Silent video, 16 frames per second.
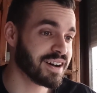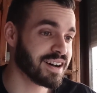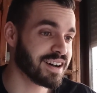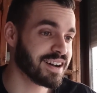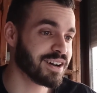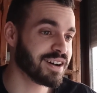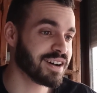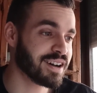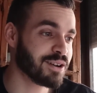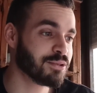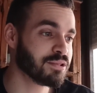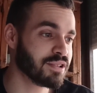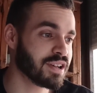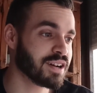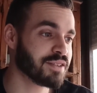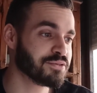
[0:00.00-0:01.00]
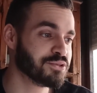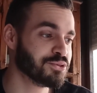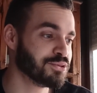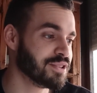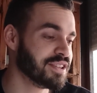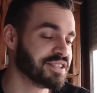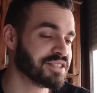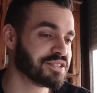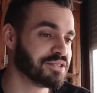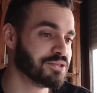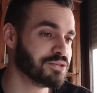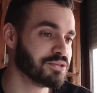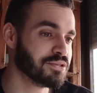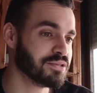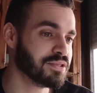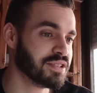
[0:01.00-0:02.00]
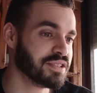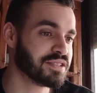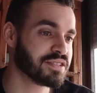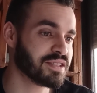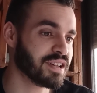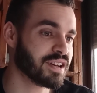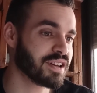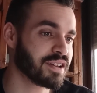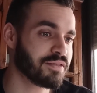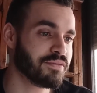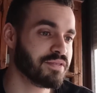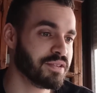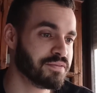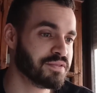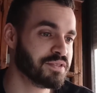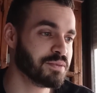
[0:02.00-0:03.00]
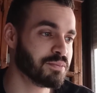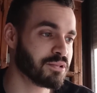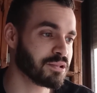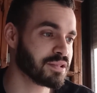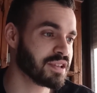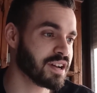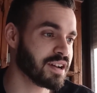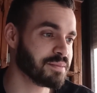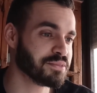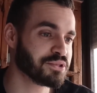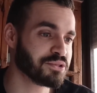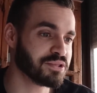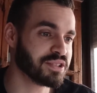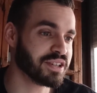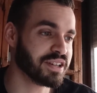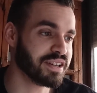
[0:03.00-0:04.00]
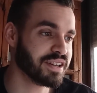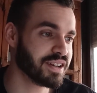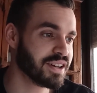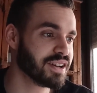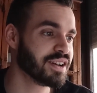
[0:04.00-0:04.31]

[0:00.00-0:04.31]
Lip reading: I will have to listen to this like 50 more times today.